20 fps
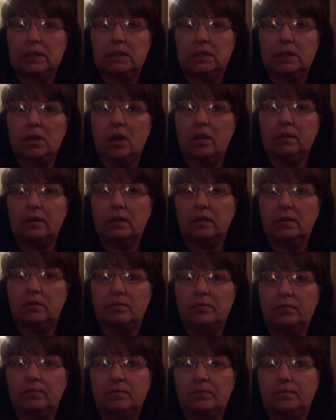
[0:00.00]
not the
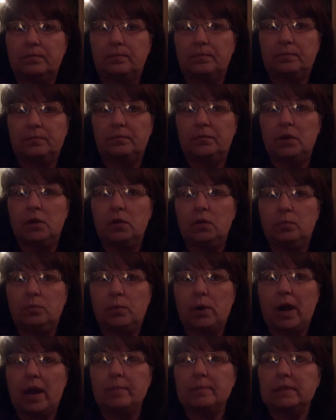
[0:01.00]
food
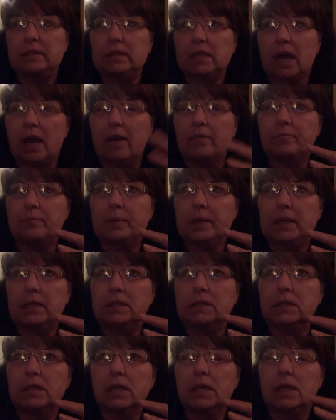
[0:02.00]
prep stuff,
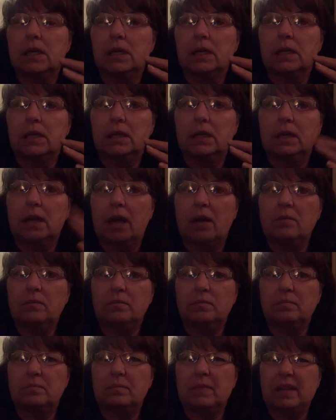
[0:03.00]
but,
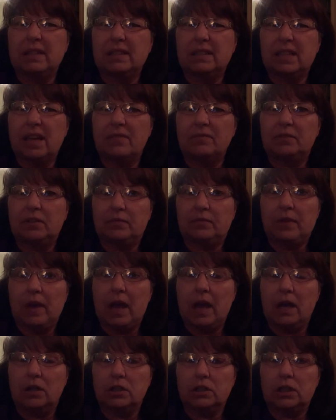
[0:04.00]
my stuff to
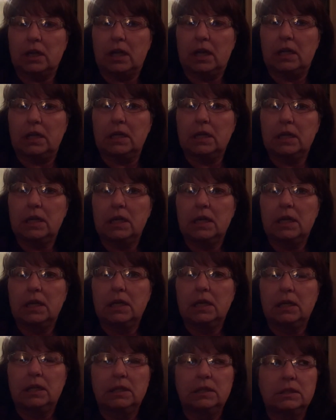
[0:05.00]
function
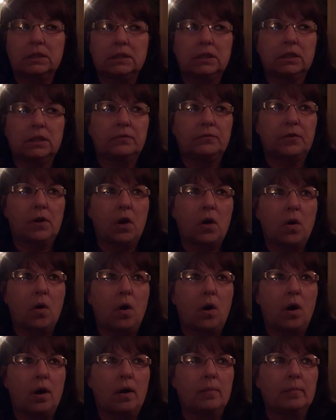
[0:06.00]
to the
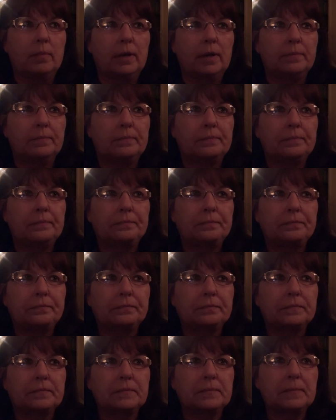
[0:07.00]
farm.
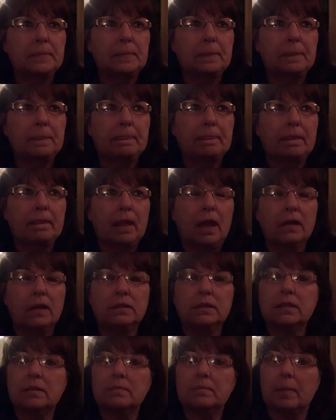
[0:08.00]
I
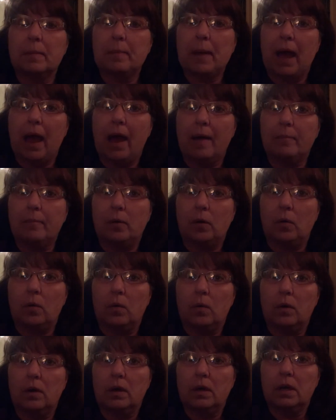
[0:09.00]
took my Bible.
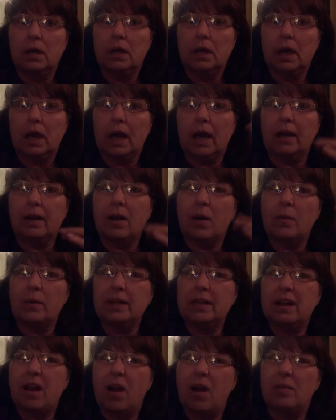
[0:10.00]
I'd
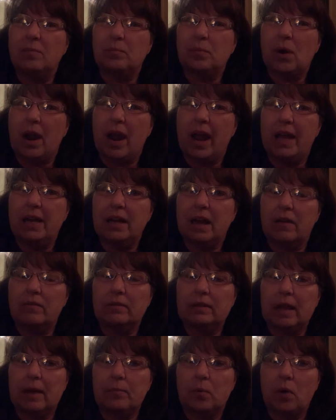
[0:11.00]
already gone and prayed over
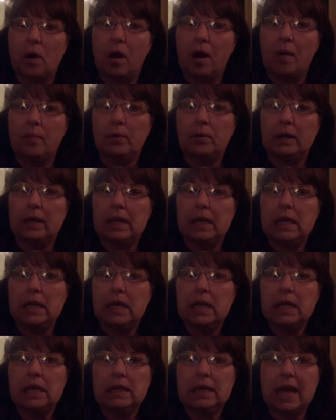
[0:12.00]
that property.
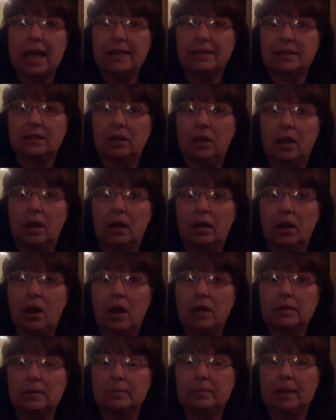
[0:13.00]
Asked
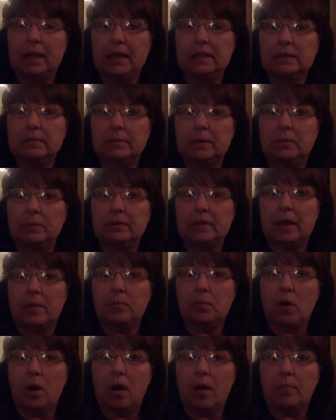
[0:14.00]
God to bless me with
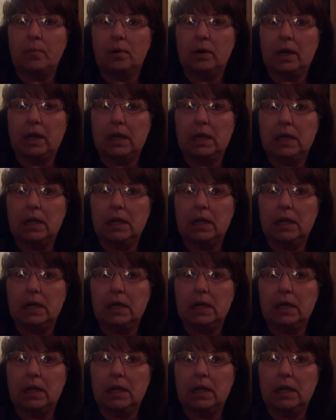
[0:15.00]
that property.